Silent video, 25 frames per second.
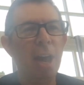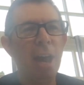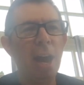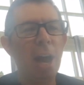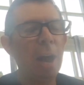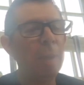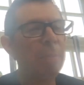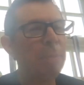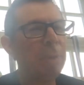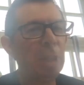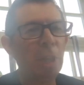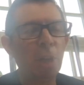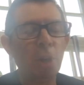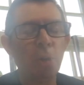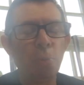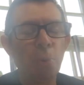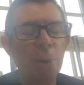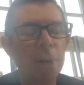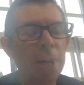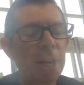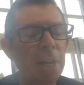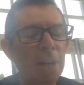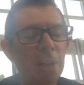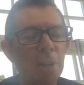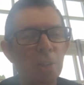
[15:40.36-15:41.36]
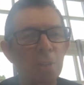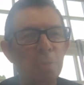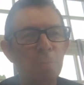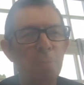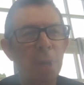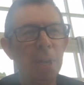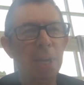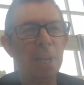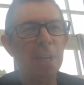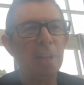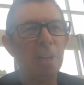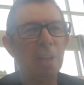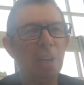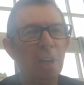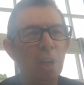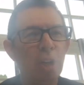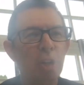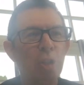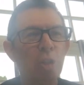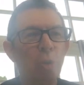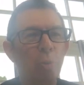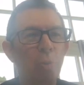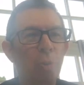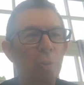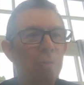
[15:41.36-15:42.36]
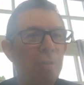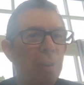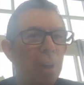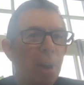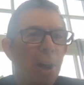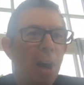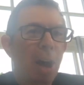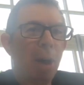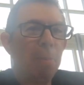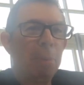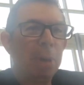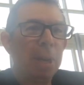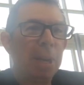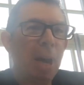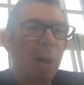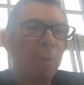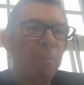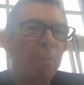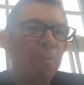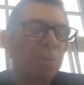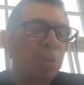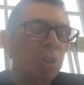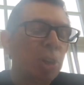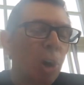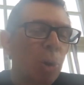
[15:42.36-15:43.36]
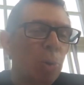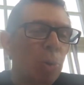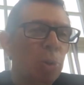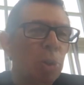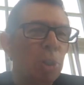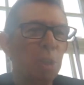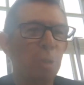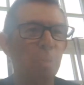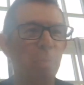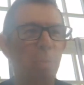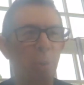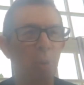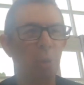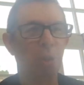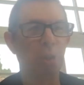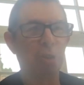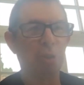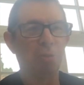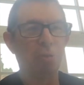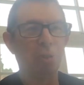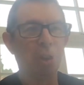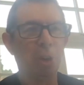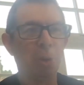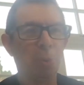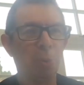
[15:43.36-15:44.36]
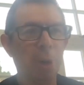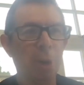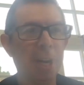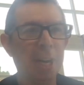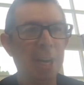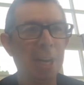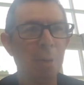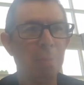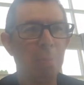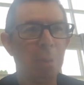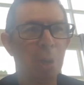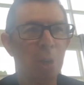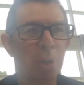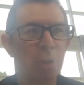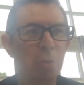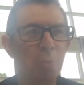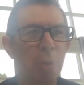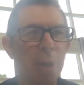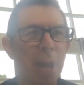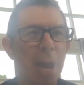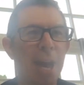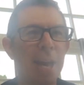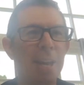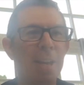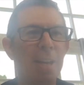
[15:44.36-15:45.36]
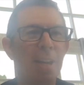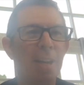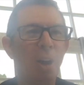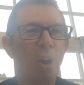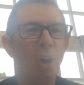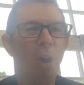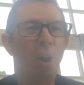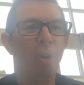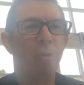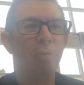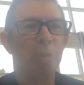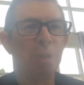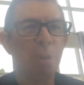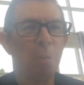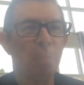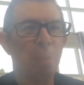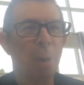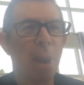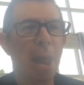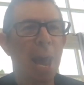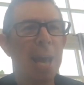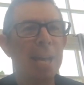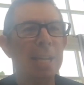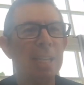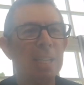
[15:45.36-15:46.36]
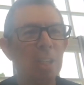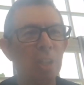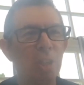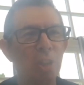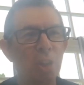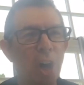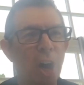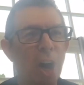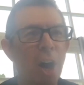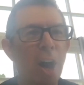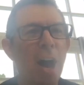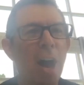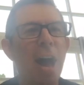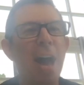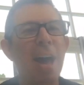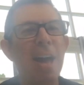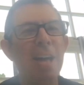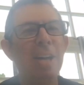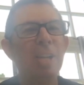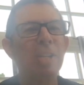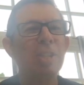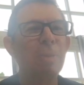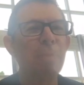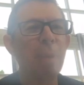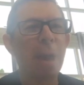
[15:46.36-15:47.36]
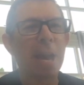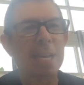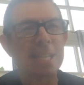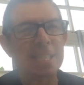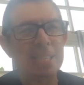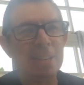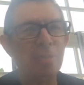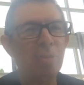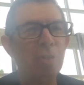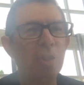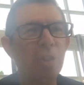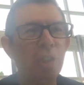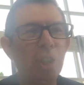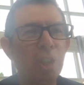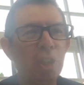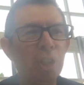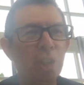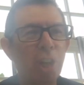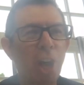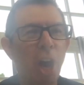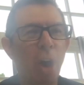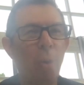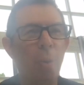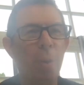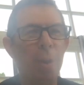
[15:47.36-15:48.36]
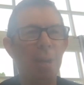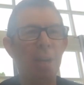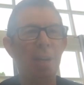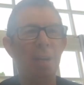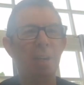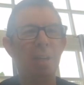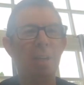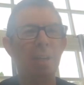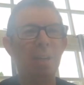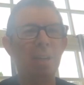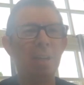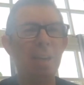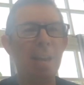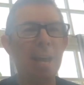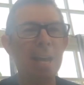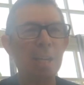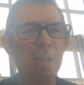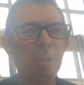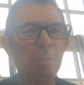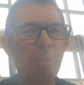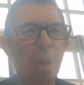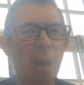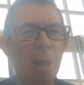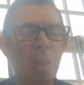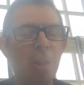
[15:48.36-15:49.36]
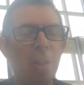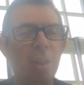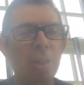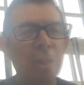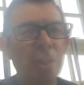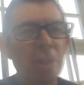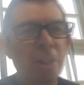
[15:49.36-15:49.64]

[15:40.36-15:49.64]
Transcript: I mean, the arena's been terrific. I mean, I'm so disappointed for the arena because we had obviously a plan to start some activities going next month.